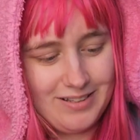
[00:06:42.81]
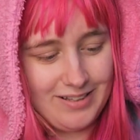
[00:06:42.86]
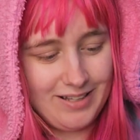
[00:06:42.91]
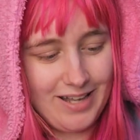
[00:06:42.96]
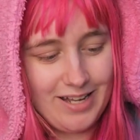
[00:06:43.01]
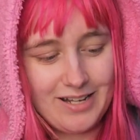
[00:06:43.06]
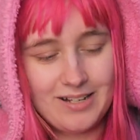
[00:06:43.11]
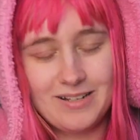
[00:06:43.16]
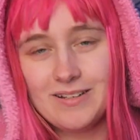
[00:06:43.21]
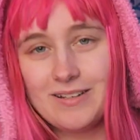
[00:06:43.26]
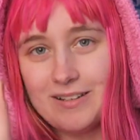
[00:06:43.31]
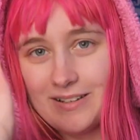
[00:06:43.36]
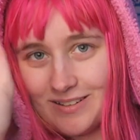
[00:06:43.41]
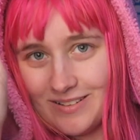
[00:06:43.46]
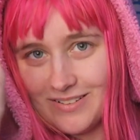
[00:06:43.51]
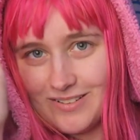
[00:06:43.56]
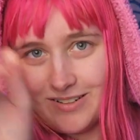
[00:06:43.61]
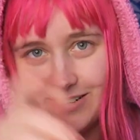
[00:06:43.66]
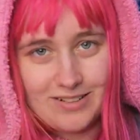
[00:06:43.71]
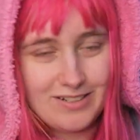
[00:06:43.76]
like,
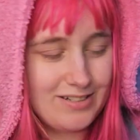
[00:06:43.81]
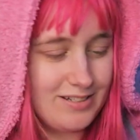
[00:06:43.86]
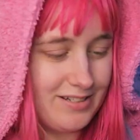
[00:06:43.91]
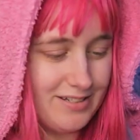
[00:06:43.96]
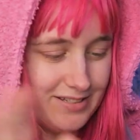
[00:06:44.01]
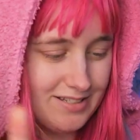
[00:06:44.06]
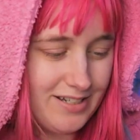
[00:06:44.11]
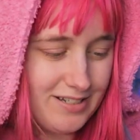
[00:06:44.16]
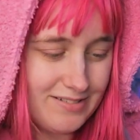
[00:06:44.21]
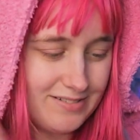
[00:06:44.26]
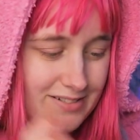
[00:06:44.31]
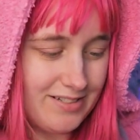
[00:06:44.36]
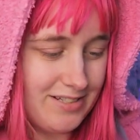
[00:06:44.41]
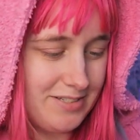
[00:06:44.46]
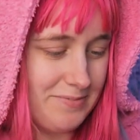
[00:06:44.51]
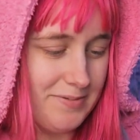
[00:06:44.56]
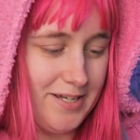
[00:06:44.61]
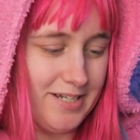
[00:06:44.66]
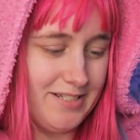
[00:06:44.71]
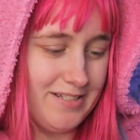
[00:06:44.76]
don't
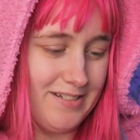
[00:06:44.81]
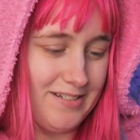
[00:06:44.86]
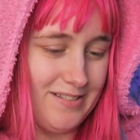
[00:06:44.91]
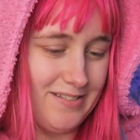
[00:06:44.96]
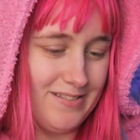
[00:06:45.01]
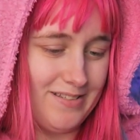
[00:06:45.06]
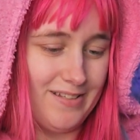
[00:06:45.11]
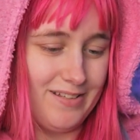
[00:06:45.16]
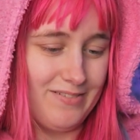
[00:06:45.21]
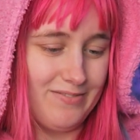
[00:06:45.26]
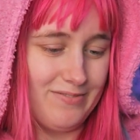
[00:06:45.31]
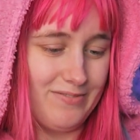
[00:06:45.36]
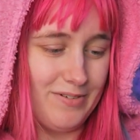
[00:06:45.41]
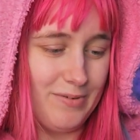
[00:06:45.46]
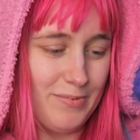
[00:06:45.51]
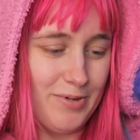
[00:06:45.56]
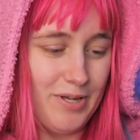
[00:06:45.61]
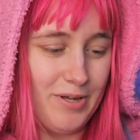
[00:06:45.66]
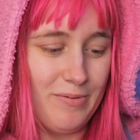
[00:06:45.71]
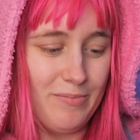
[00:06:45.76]
expect anything
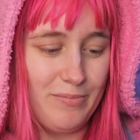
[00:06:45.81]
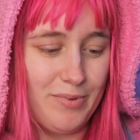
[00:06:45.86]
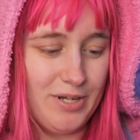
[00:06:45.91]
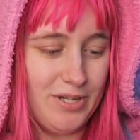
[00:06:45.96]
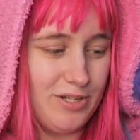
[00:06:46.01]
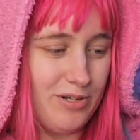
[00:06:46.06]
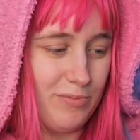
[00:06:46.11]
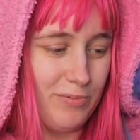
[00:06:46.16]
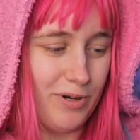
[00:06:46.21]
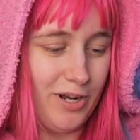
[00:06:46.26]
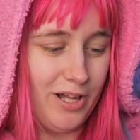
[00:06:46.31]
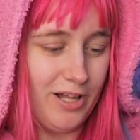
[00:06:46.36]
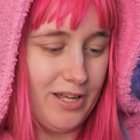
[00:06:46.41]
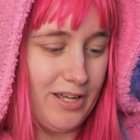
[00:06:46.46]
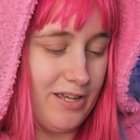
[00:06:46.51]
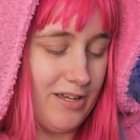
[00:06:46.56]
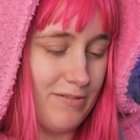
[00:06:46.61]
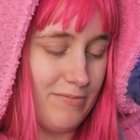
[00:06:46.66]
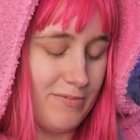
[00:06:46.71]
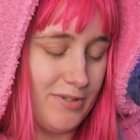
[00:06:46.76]
from him, but he'll
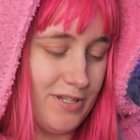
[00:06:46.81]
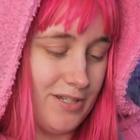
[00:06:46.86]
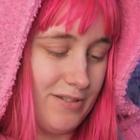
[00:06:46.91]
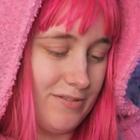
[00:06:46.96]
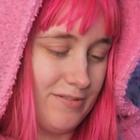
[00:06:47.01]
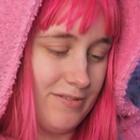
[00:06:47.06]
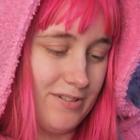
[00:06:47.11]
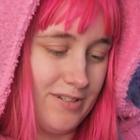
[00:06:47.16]
probably get me.